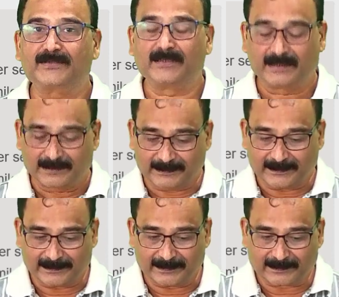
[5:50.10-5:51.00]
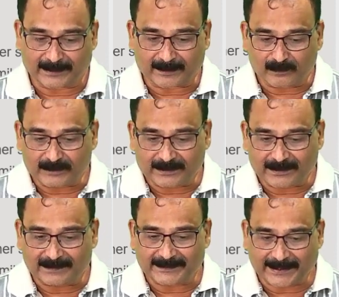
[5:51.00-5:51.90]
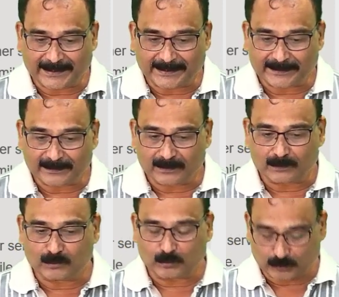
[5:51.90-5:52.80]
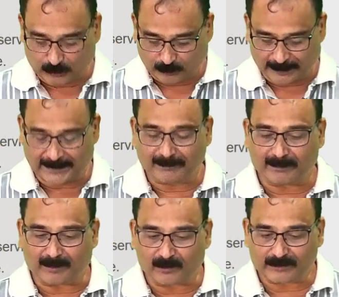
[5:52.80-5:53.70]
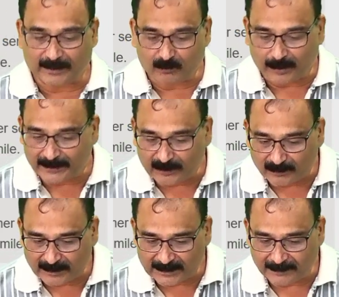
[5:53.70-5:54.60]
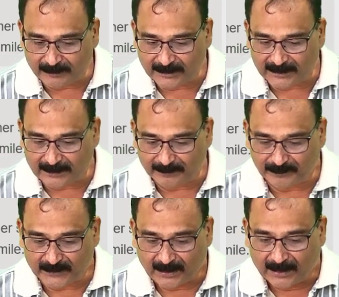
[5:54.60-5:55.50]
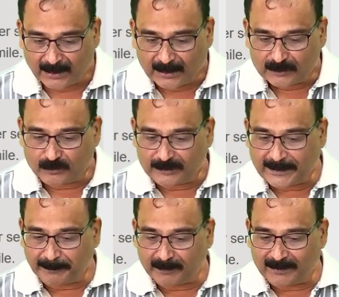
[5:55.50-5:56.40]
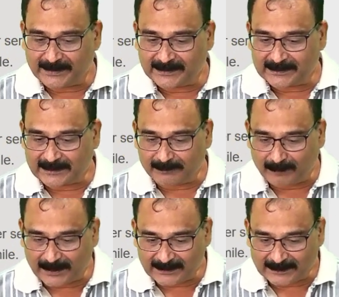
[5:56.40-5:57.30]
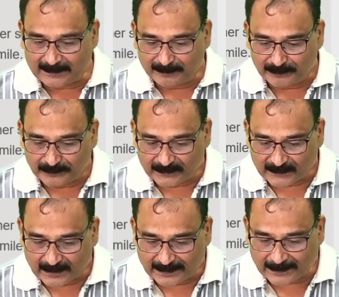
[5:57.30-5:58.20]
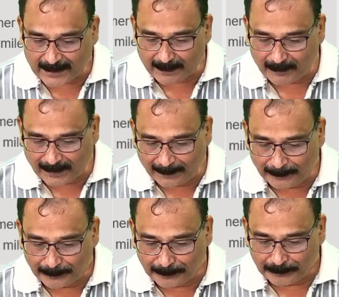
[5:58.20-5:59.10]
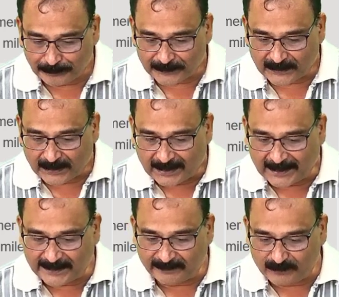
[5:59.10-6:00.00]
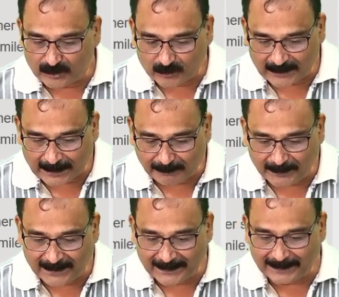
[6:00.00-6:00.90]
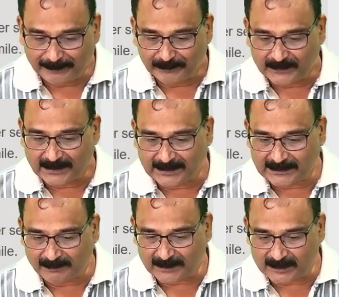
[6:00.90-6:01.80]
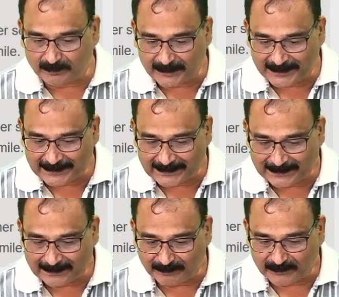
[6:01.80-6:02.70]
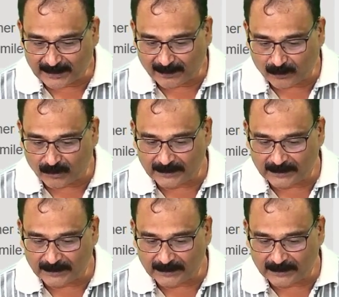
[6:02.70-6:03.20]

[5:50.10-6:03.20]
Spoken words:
the technological giant, those who claim about their quality of the services. So they provide a seamless, reliable and visually appealing customer experience across their